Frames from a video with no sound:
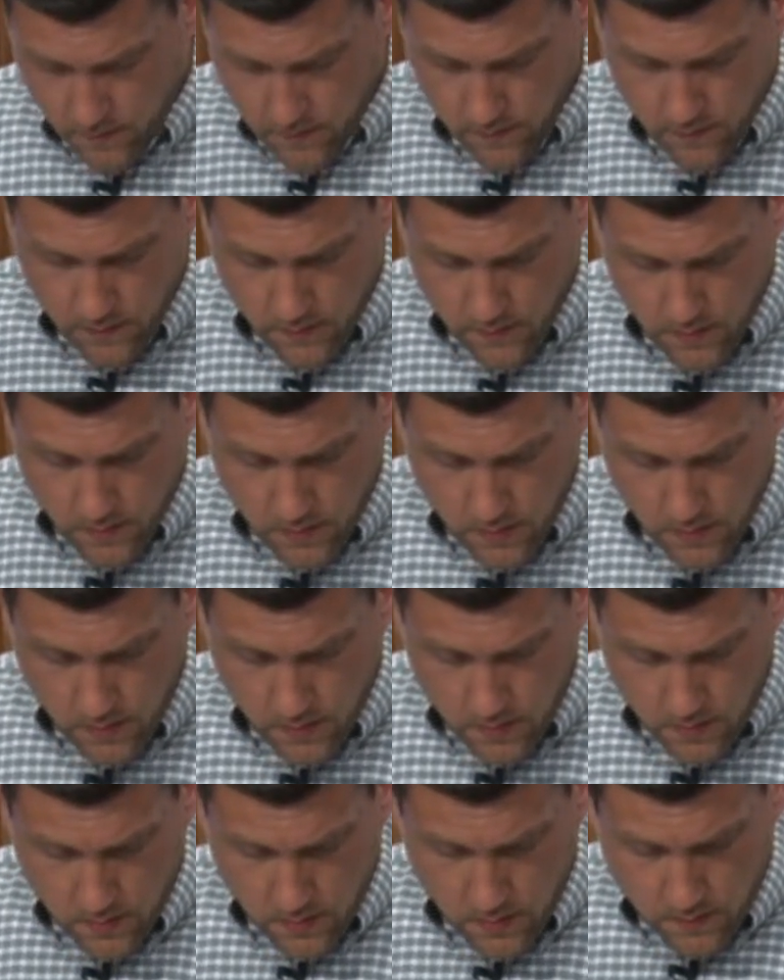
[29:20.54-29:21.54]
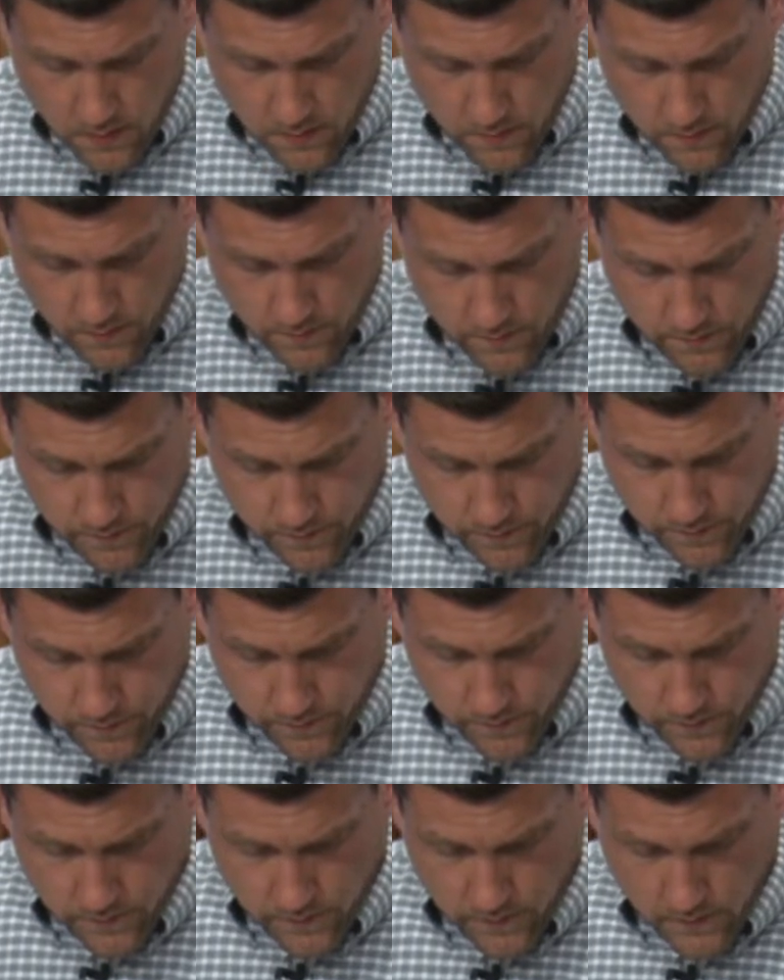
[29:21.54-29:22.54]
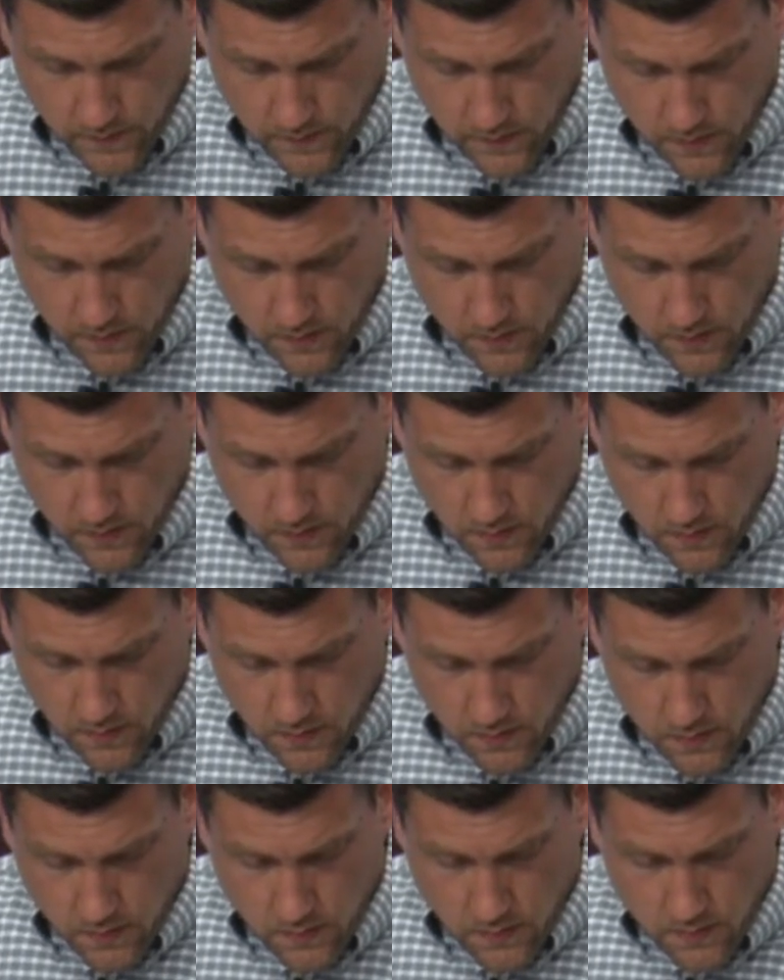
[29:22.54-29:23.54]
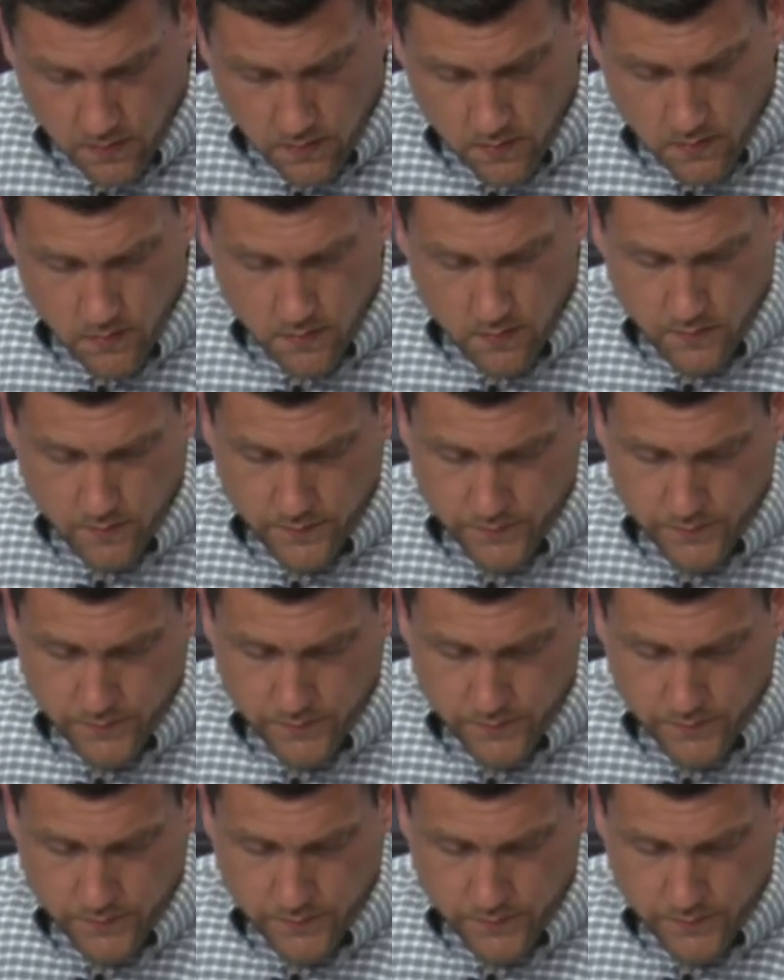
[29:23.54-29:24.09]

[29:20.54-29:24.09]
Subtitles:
Nobody speaks.